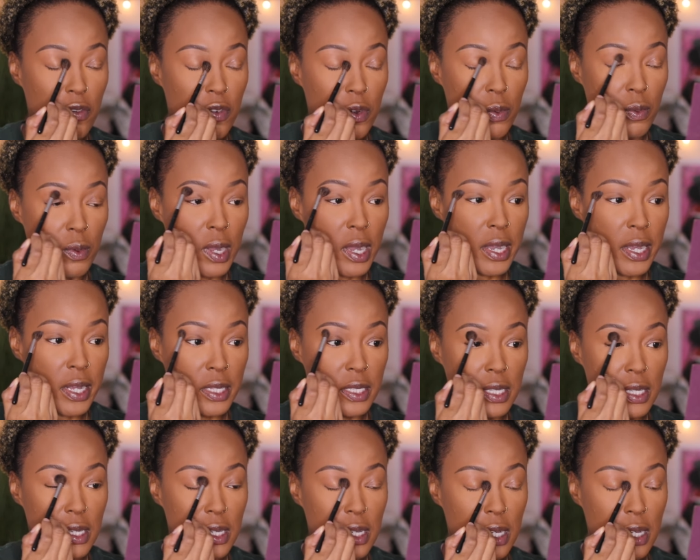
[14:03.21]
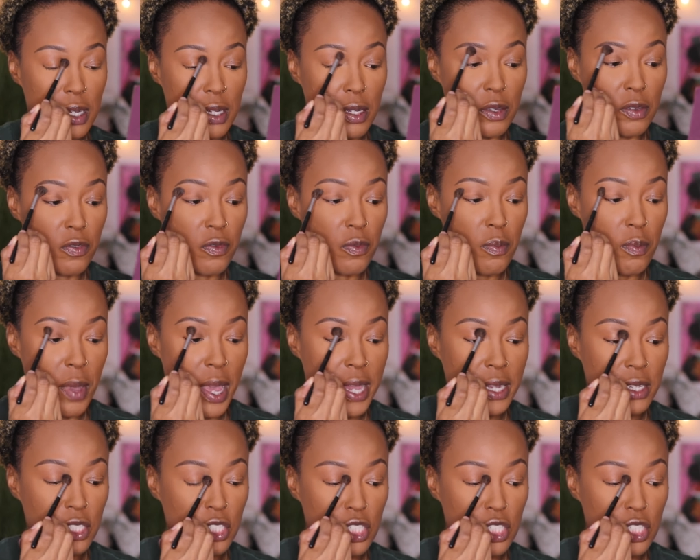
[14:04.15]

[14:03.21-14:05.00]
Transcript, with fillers: variety of matte